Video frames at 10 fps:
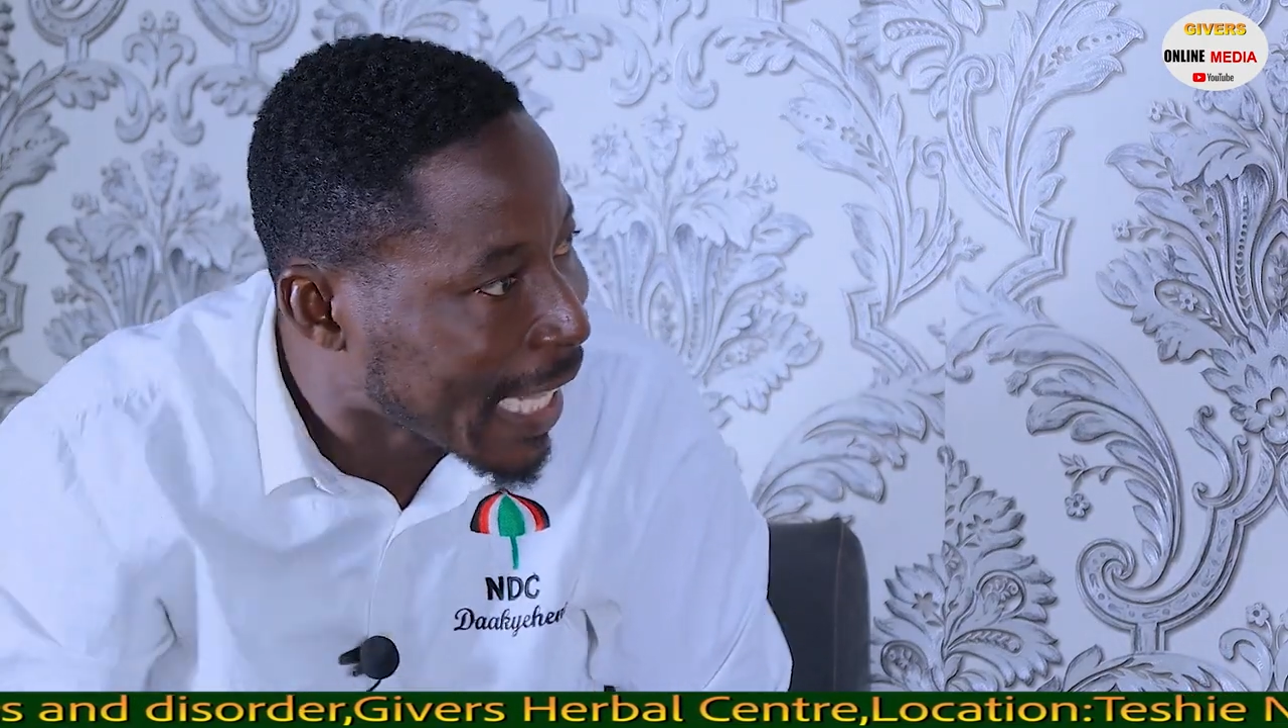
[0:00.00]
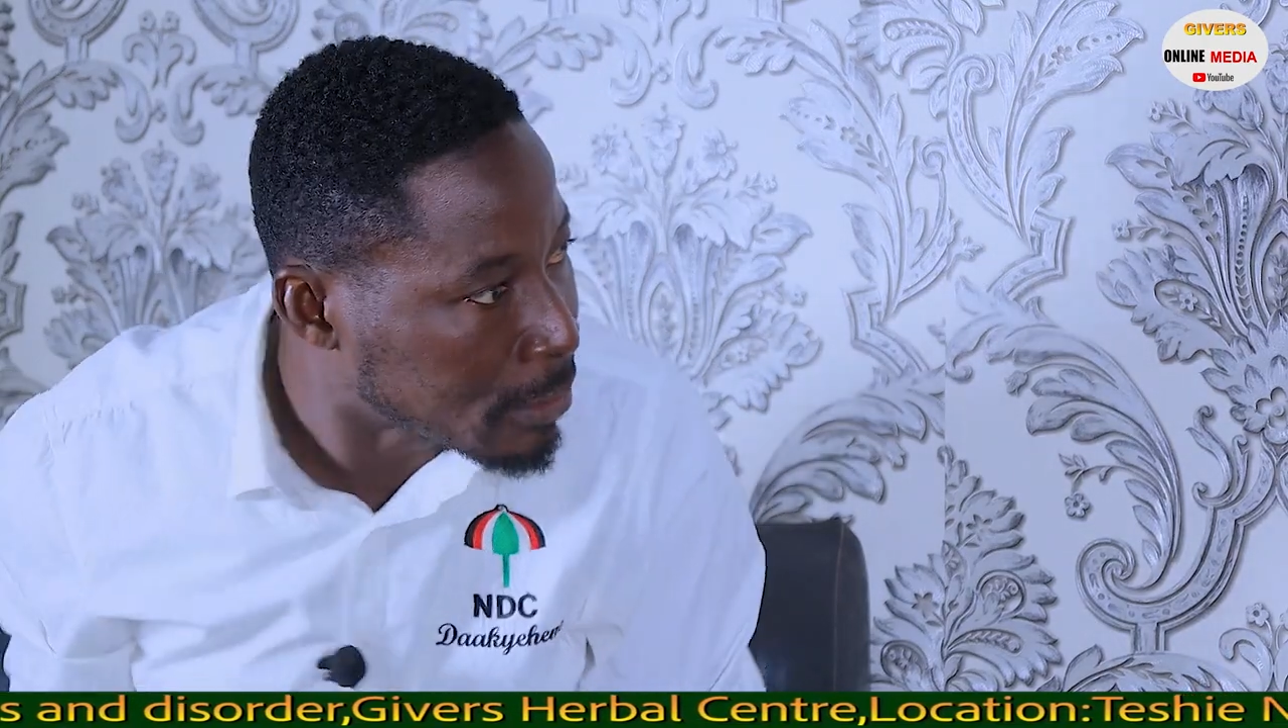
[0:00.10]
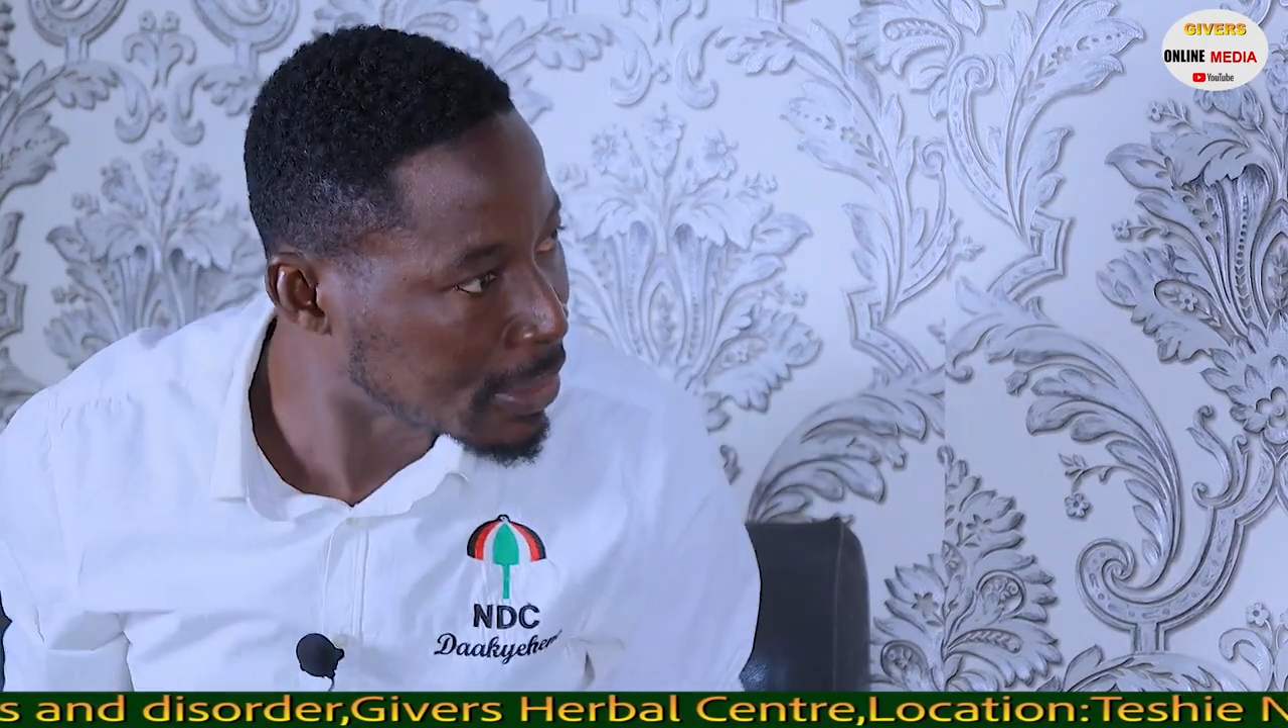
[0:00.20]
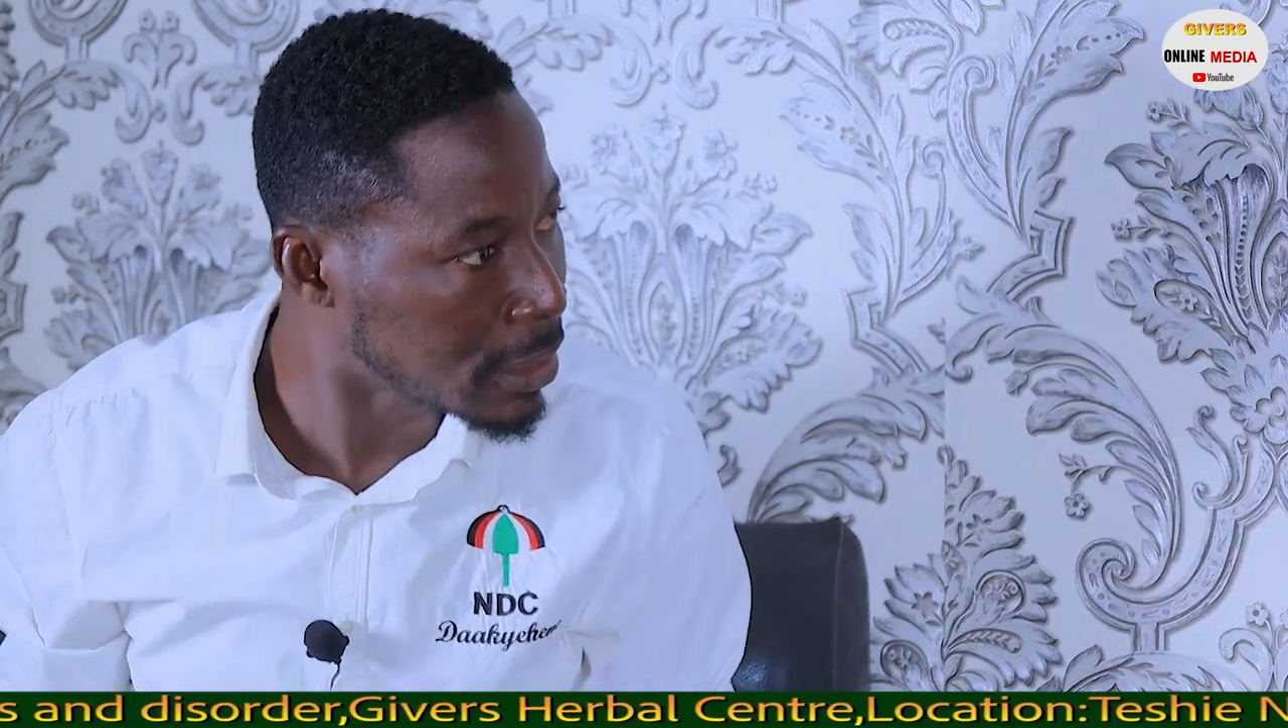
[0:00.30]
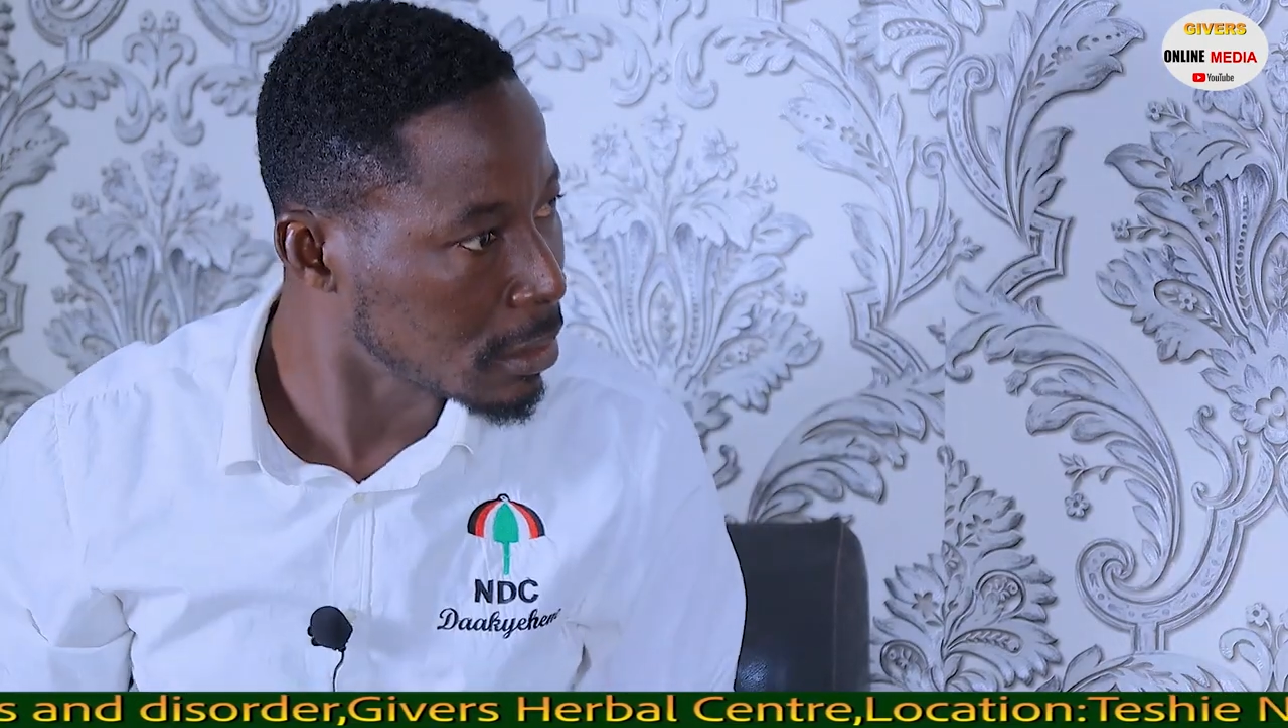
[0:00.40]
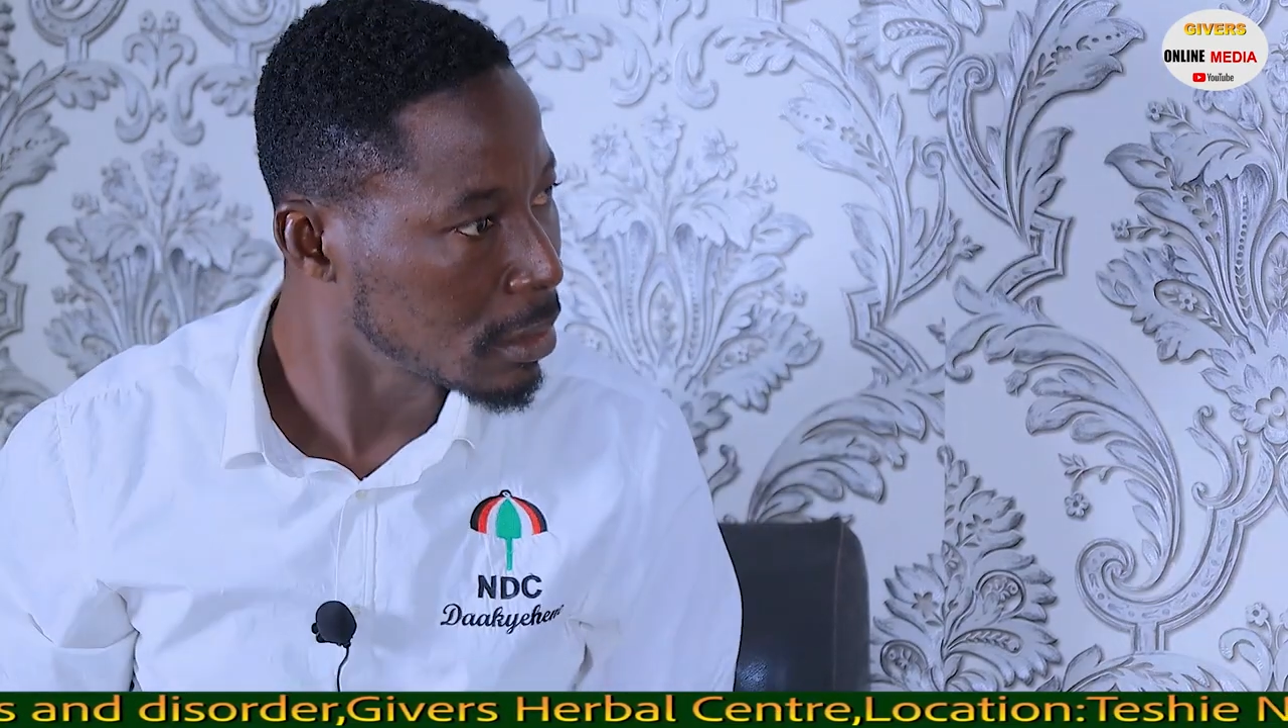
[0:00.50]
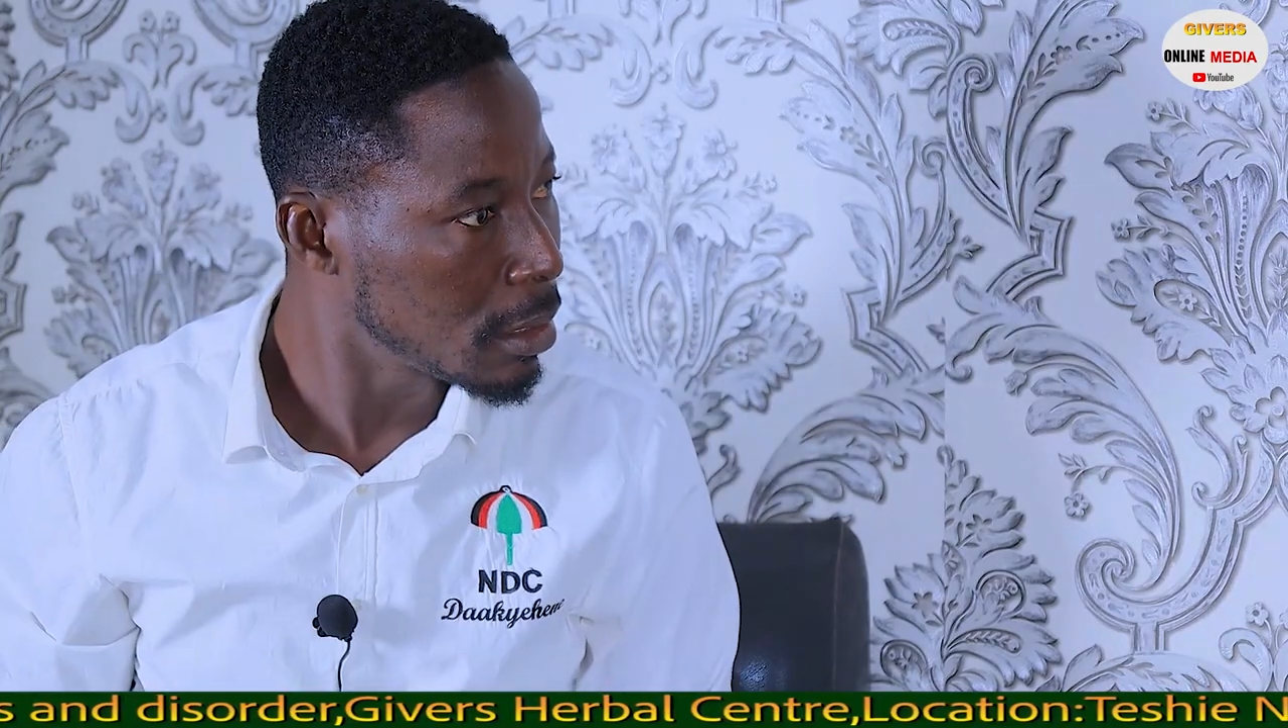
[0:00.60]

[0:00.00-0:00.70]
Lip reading: admission